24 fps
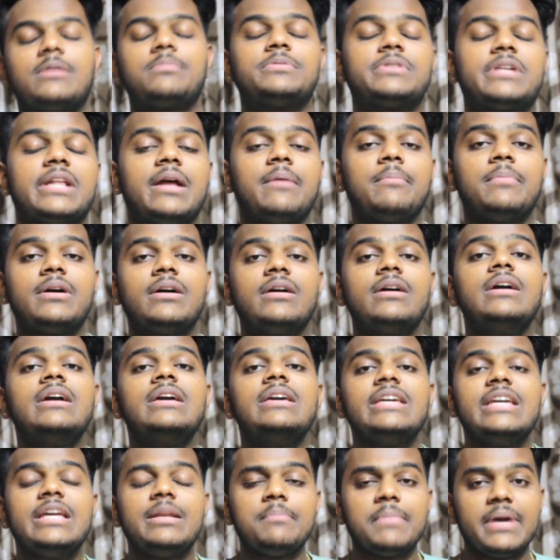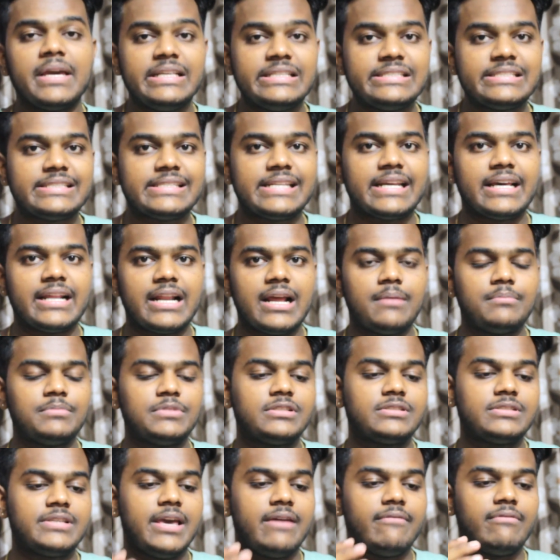subscriber in my Instagram,
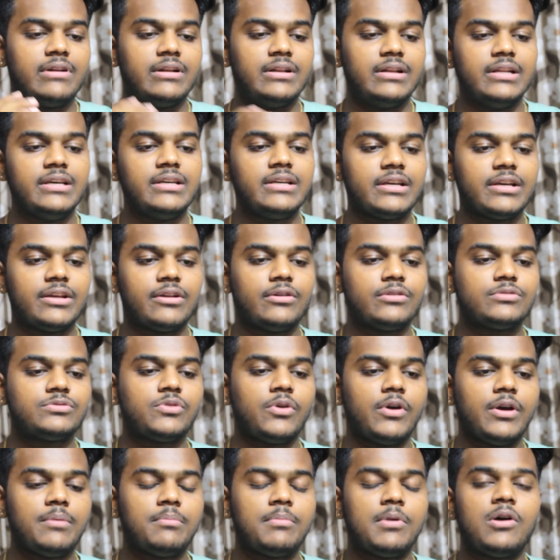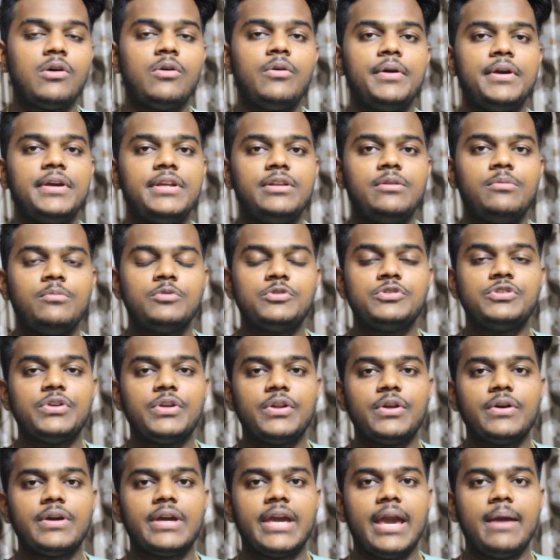just gave a link, you know, Zouhair Bahaoui new music
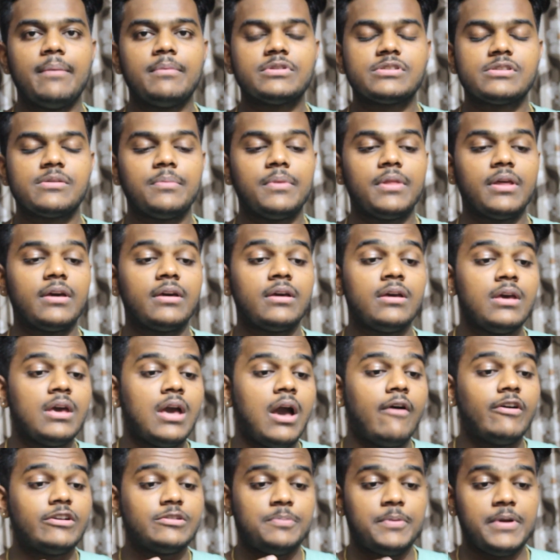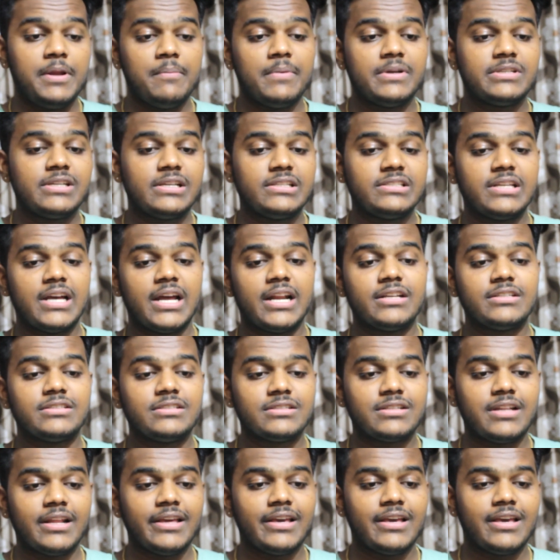video came or something. I was pretty much excited,
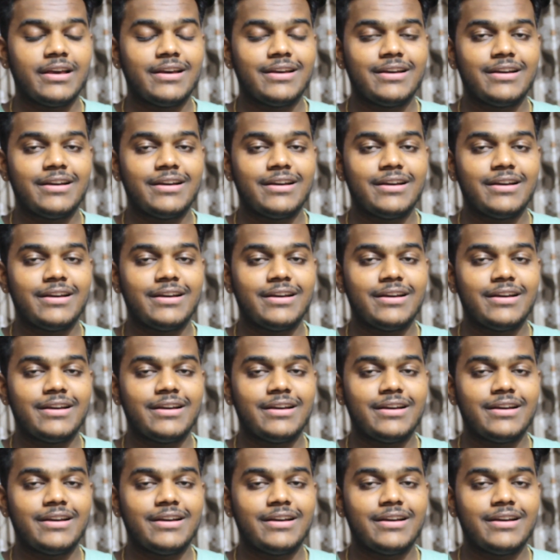just like,